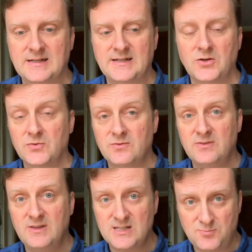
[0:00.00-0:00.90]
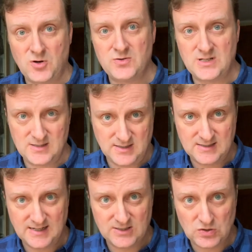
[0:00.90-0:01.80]
You know, this process can
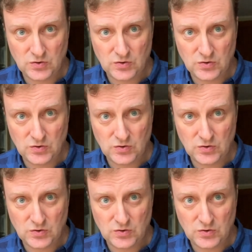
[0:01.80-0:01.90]
take as long